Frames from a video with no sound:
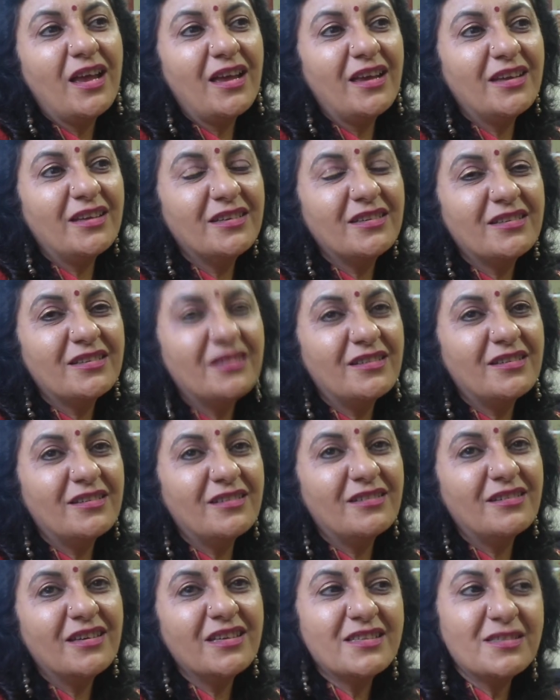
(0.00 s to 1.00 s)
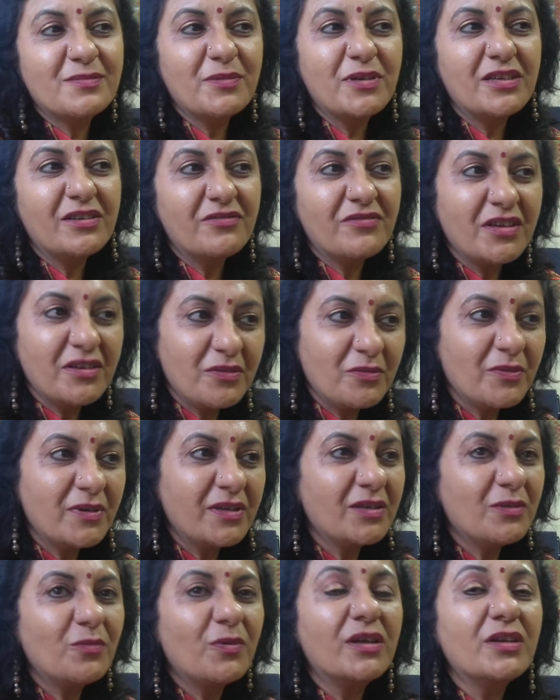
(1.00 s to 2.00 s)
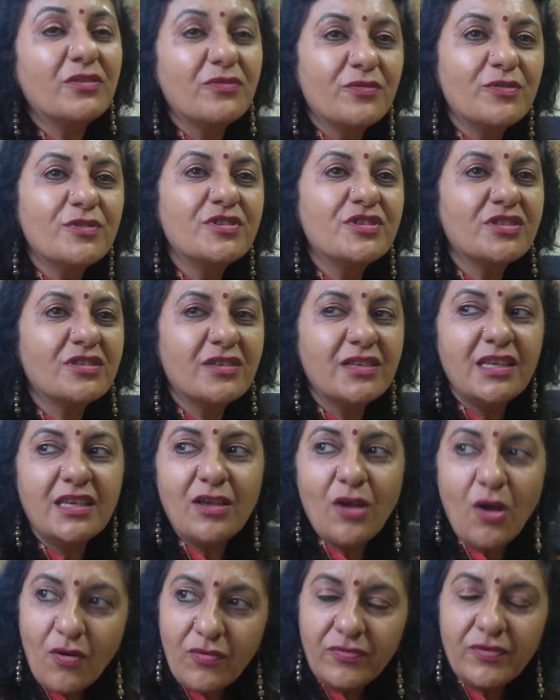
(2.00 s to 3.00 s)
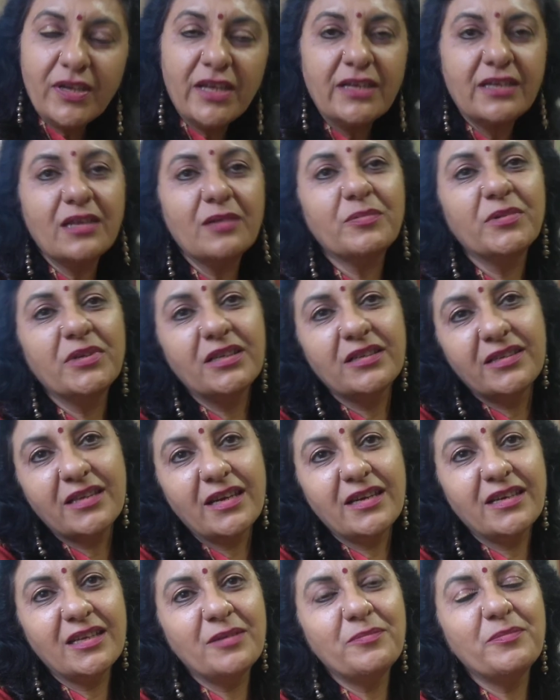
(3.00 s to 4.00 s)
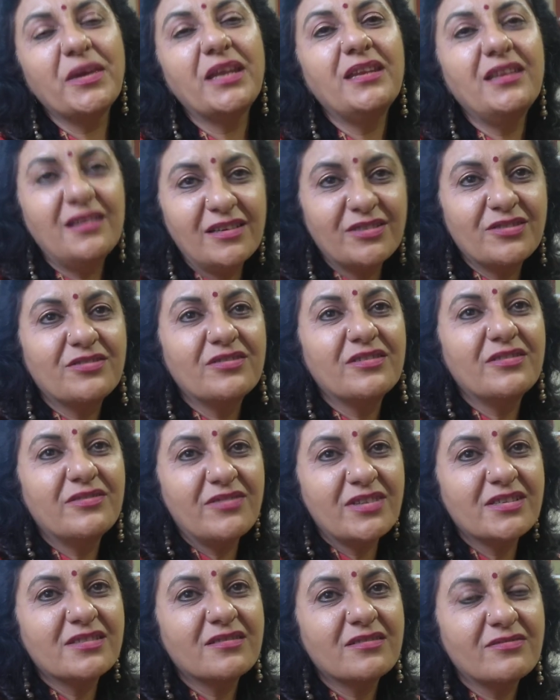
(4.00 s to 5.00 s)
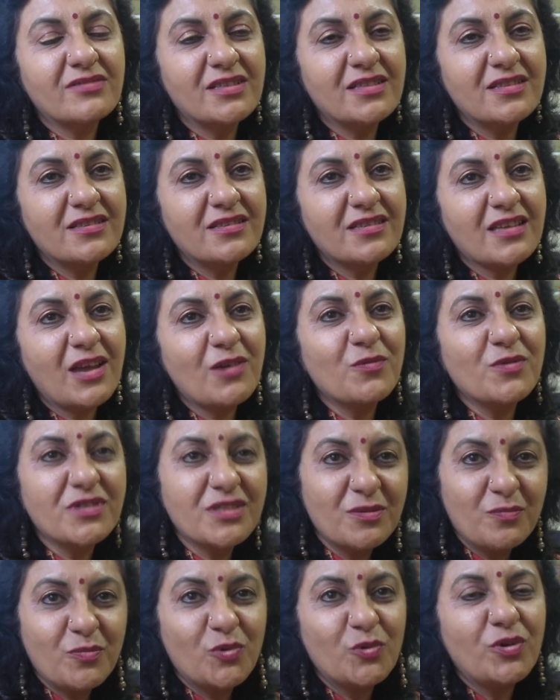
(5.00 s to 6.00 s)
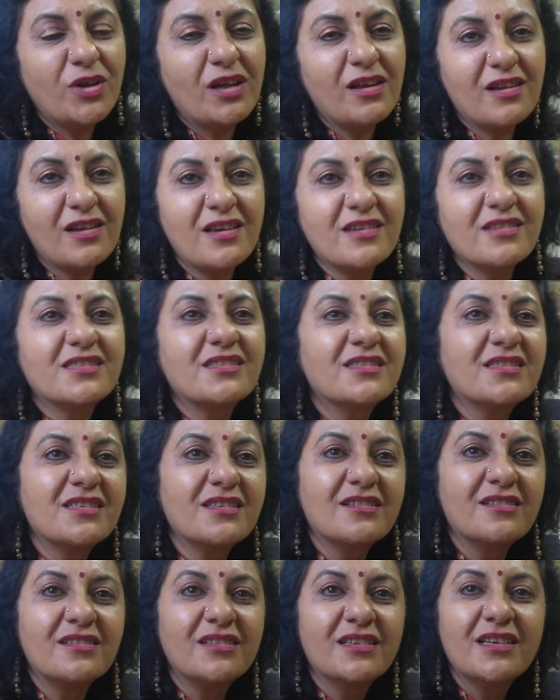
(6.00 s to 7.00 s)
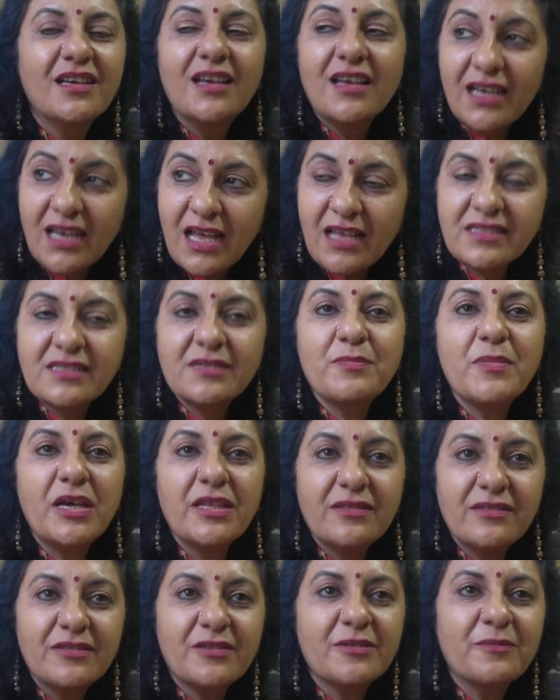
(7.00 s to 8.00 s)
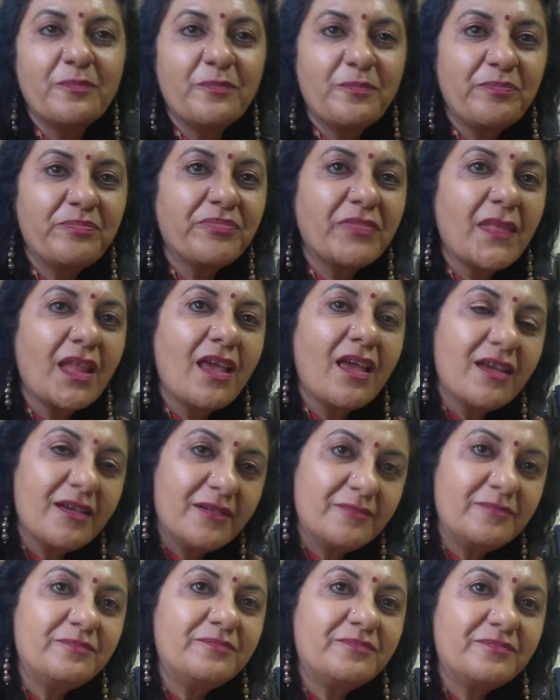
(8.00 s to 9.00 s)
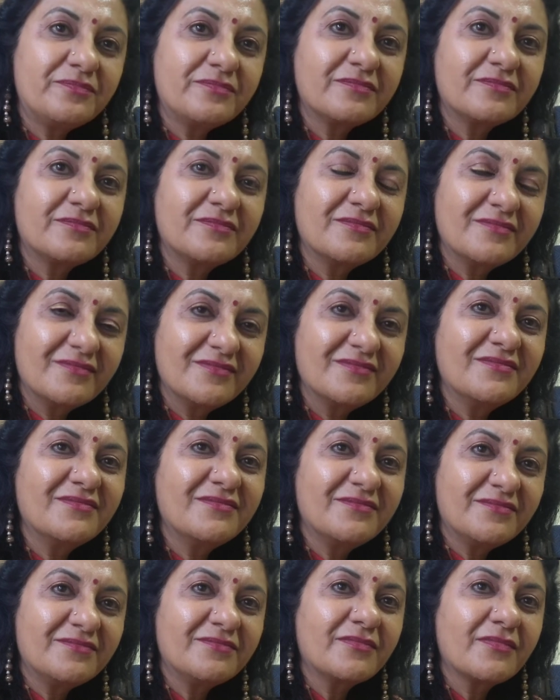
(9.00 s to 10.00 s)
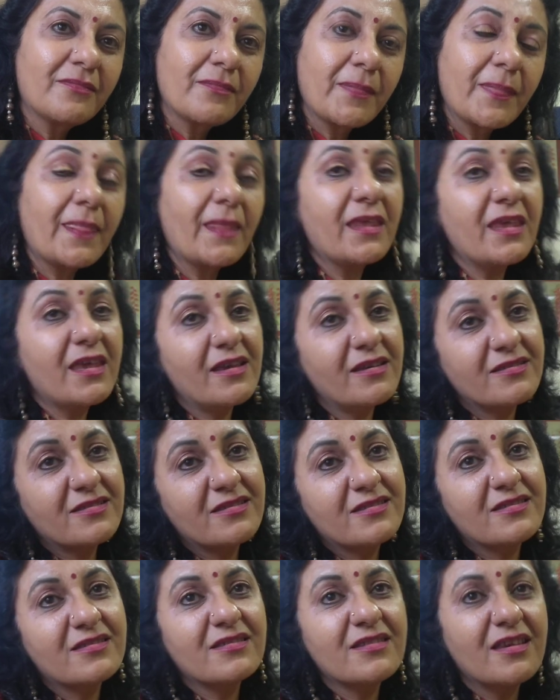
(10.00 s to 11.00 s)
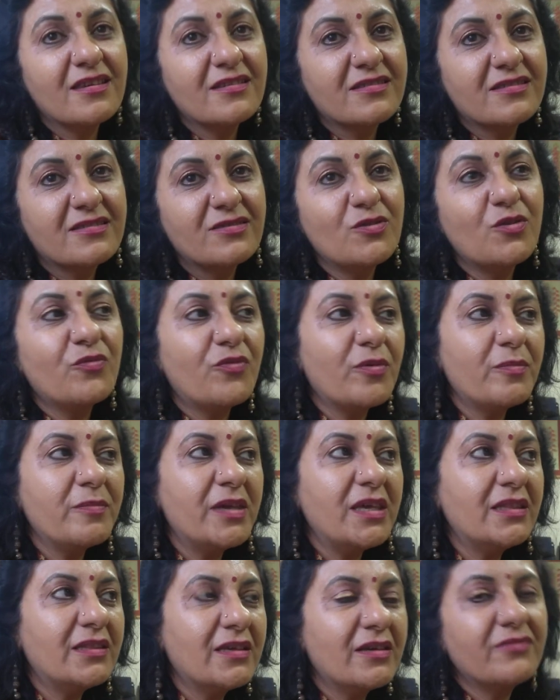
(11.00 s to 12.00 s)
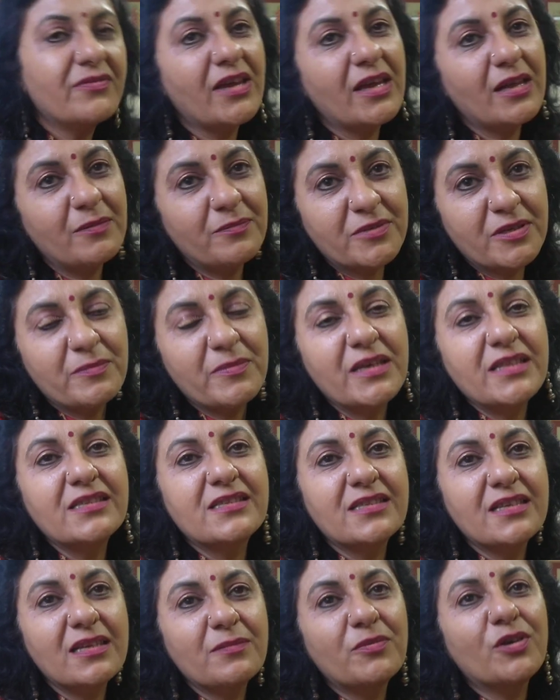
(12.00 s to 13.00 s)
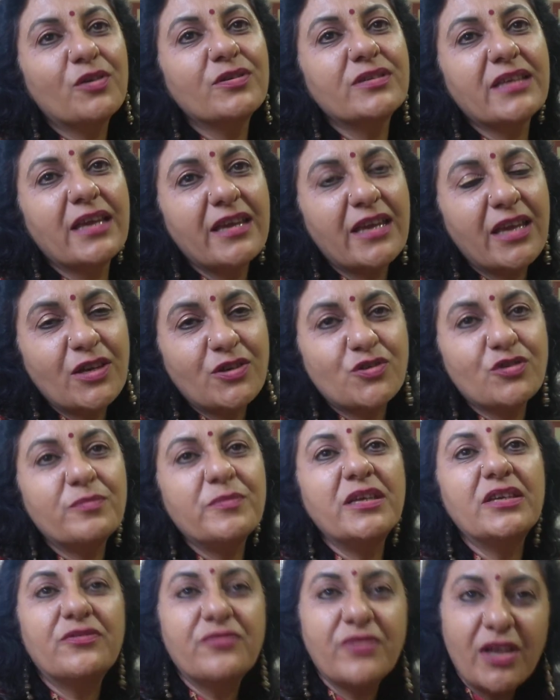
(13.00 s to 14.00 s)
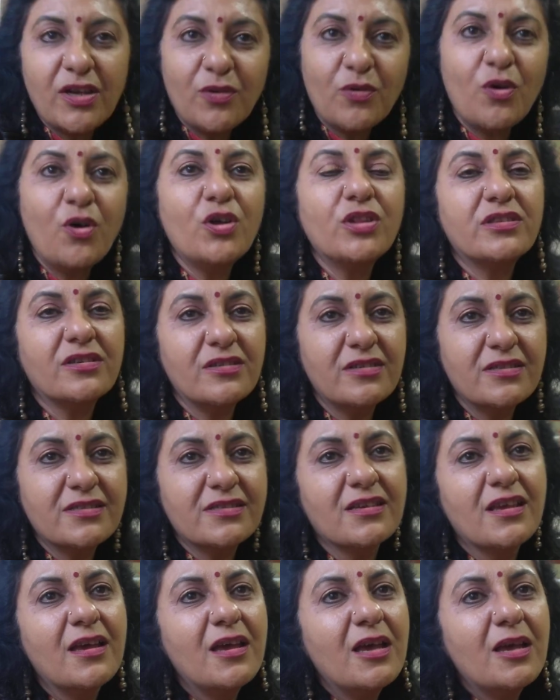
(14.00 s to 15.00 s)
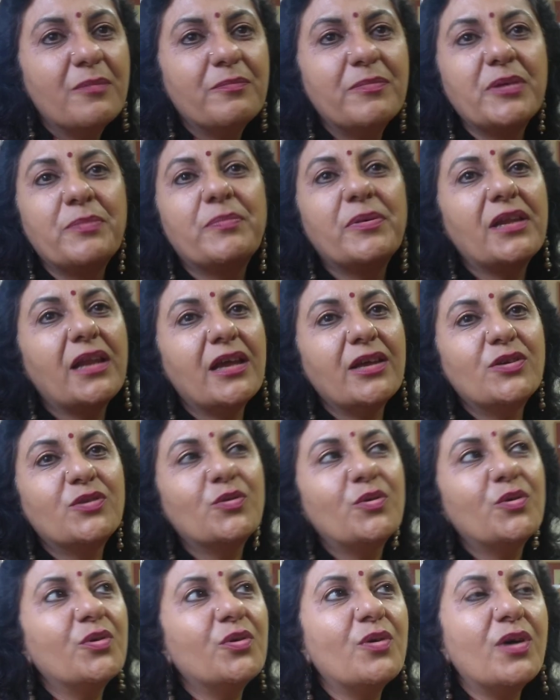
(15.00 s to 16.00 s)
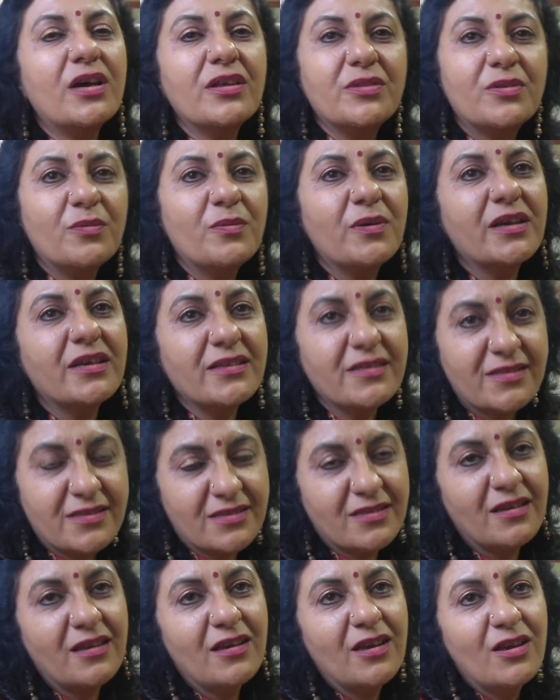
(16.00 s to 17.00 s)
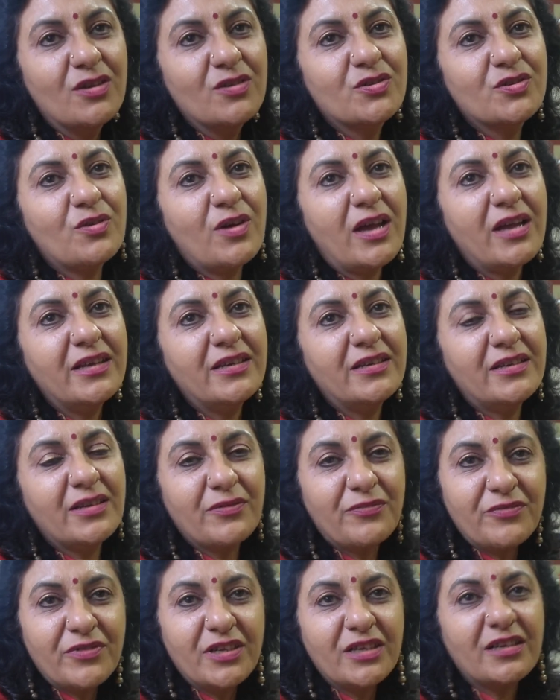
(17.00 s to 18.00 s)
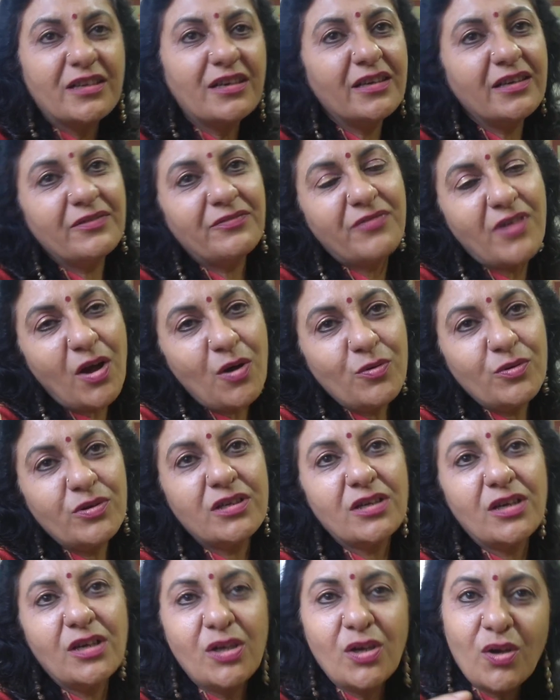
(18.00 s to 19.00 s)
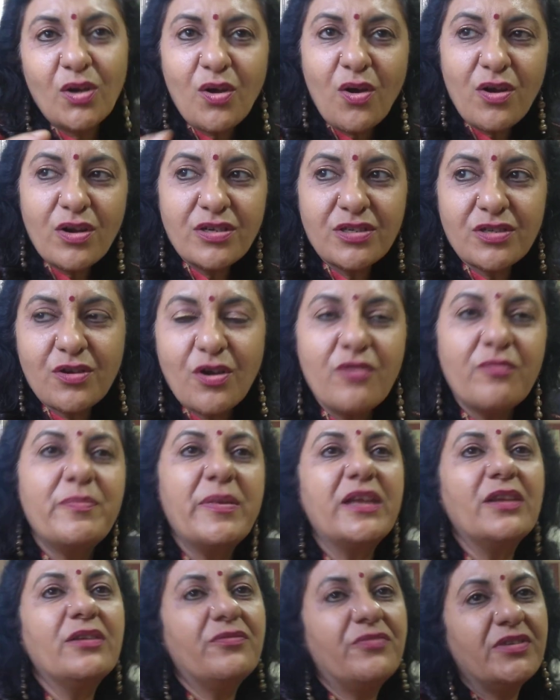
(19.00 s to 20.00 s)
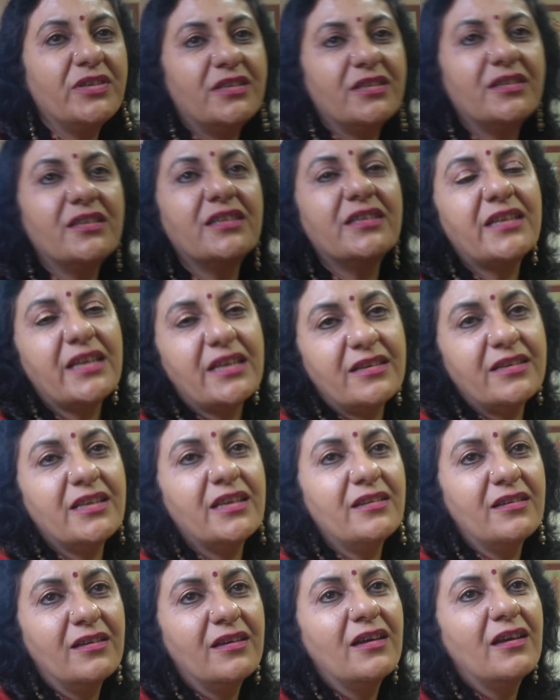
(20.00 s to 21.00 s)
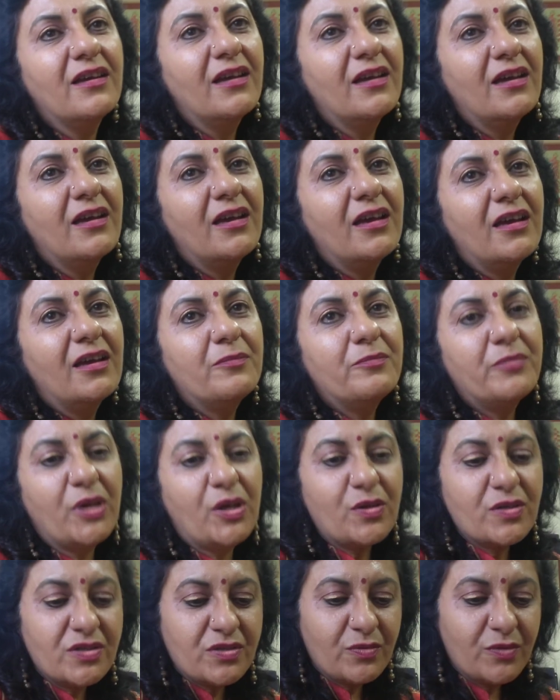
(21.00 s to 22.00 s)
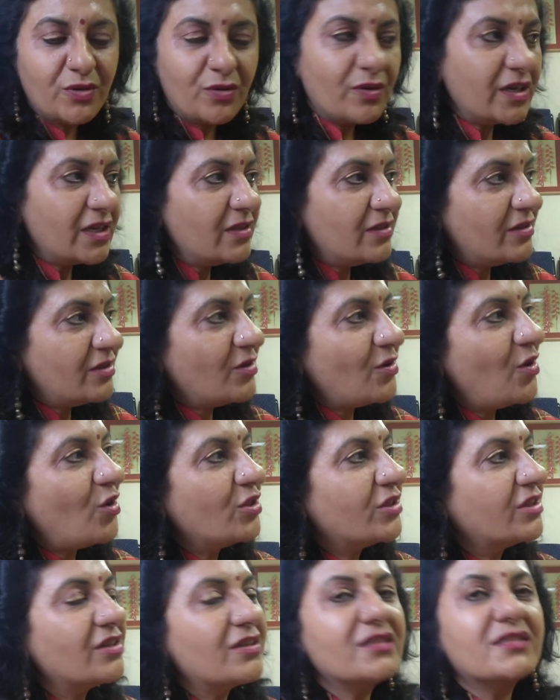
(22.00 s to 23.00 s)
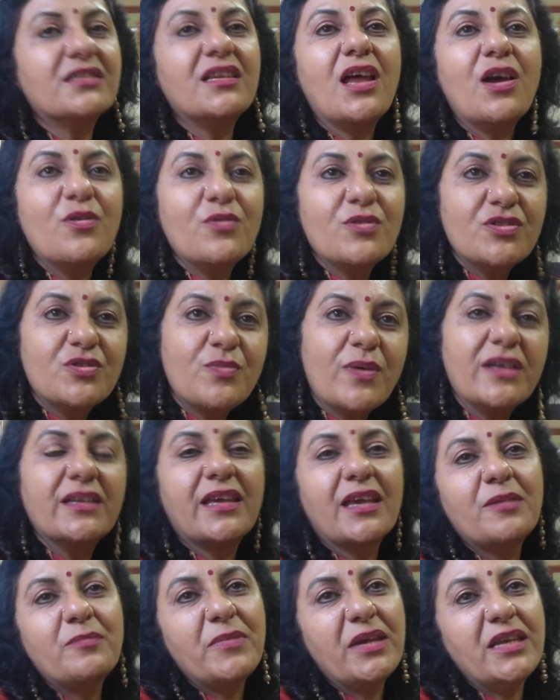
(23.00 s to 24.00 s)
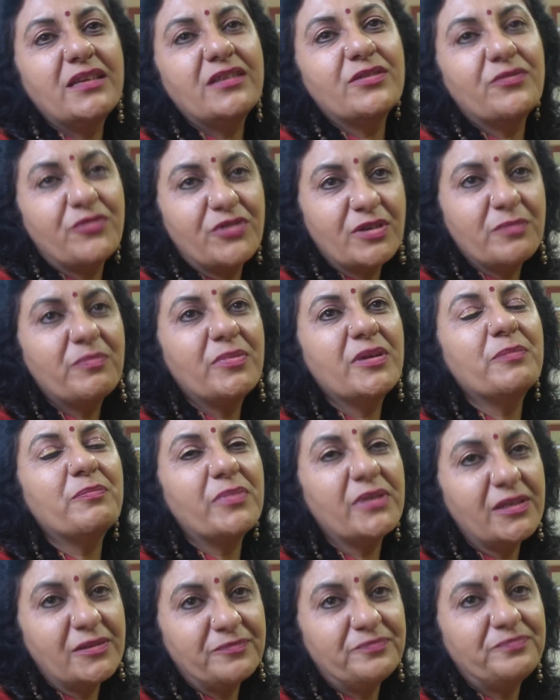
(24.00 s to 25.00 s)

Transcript: and it's been a very, very wonderful journey. Of late, I've been attending many literary festivals. I was in Pune last year, last month. The literary festivals help, don't help? Yes. No, for me, they've helped immensely because I get to meet fellow authors, people I don't know otherwise. So I definitely found a lot of benefit in attending because, you know, in the author's lounge, one can meet different people.